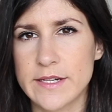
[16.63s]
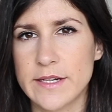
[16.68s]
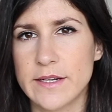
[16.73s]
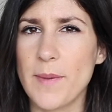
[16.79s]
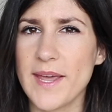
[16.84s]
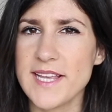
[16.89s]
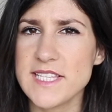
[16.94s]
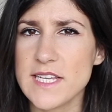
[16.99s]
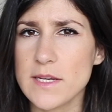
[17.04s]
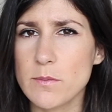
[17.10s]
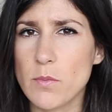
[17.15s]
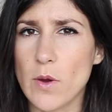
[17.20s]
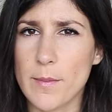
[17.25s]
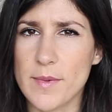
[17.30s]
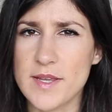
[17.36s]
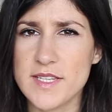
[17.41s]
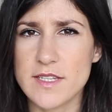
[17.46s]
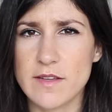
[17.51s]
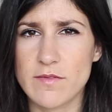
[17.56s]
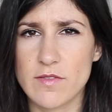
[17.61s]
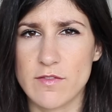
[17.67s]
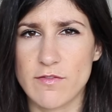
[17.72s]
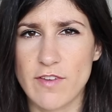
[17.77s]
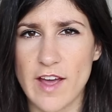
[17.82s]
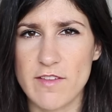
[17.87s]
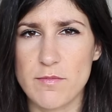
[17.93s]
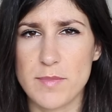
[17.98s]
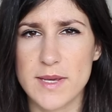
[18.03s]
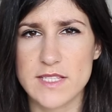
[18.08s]
The basic premise of the
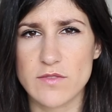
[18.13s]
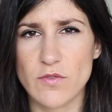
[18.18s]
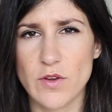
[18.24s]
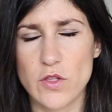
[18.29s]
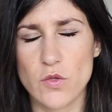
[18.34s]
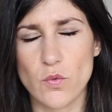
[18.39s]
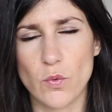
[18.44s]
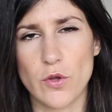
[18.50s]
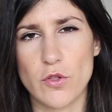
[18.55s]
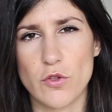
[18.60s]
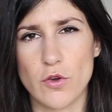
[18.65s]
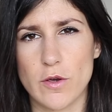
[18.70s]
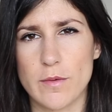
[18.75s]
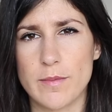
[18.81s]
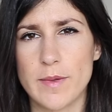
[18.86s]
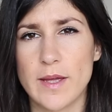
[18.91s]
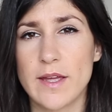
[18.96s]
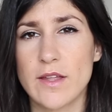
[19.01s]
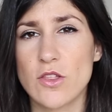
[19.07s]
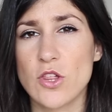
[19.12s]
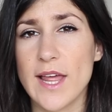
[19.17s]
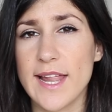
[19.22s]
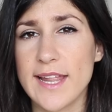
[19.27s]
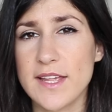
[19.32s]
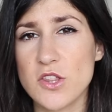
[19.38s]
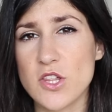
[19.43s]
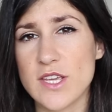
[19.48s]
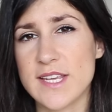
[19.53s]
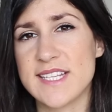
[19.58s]
five-piece French wardrobe
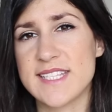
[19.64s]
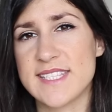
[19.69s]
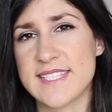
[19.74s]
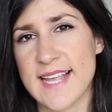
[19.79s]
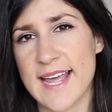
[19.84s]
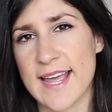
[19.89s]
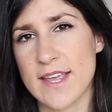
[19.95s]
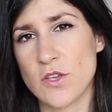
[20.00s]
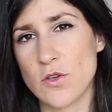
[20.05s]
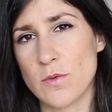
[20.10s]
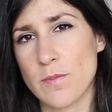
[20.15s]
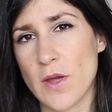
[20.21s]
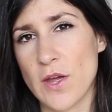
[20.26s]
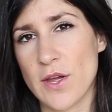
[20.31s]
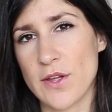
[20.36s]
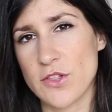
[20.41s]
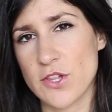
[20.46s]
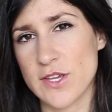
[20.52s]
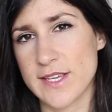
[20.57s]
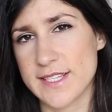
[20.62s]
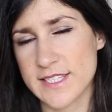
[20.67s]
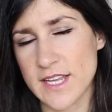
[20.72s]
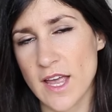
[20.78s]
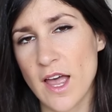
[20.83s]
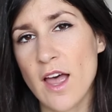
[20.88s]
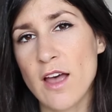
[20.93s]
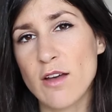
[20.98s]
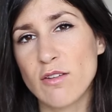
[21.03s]
challenge is that you purchase